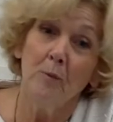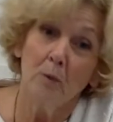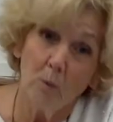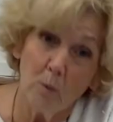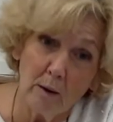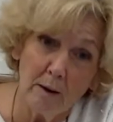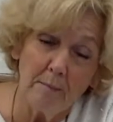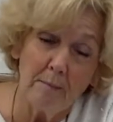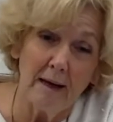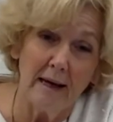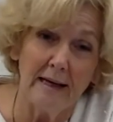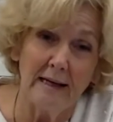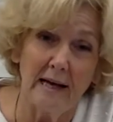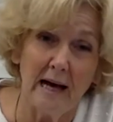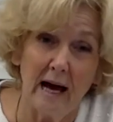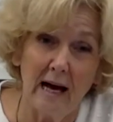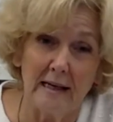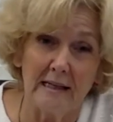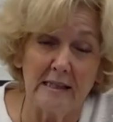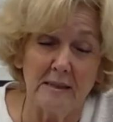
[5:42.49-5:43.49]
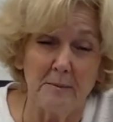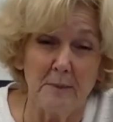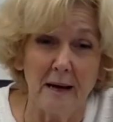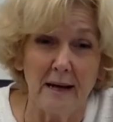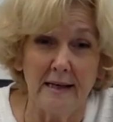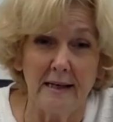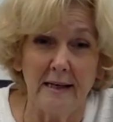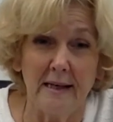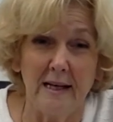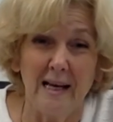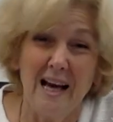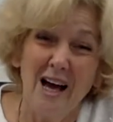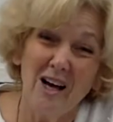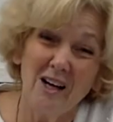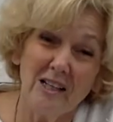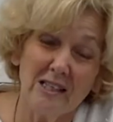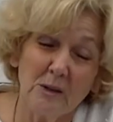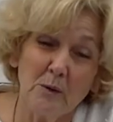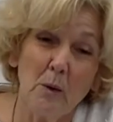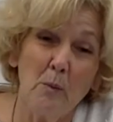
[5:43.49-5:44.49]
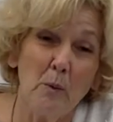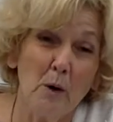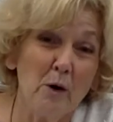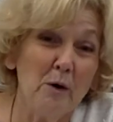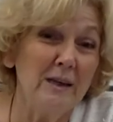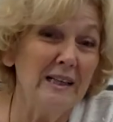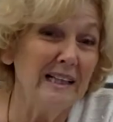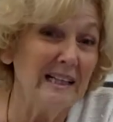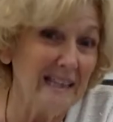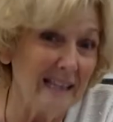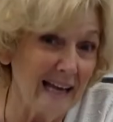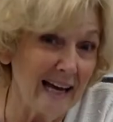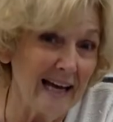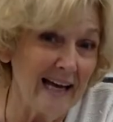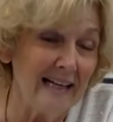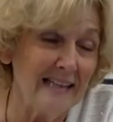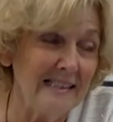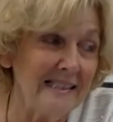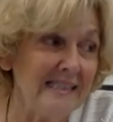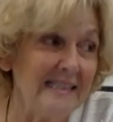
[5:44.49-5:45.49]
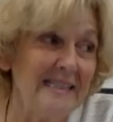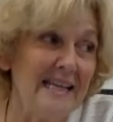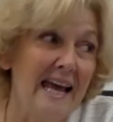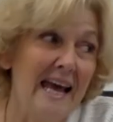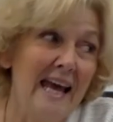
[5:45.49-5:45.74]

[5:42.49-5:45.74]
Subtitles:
We may not, depending, because when we're in class,